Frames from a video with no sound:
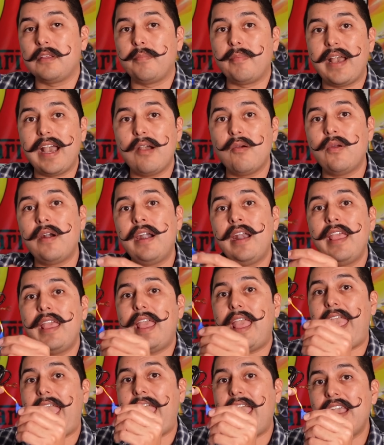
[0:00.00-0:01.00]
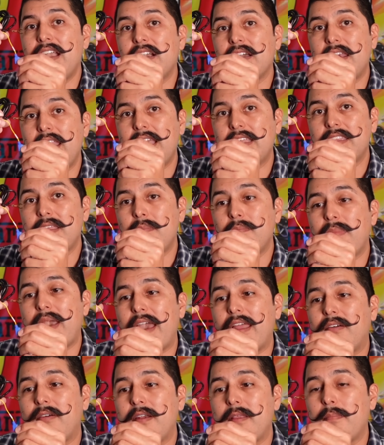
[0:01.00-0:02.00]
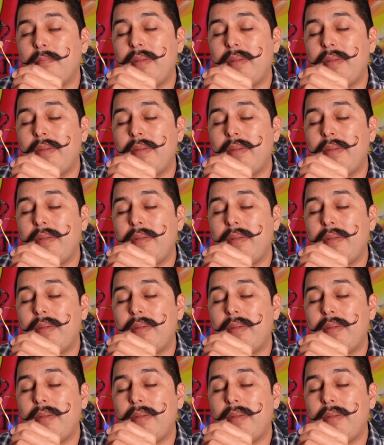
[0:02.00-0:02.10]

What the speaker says: power and connecting battery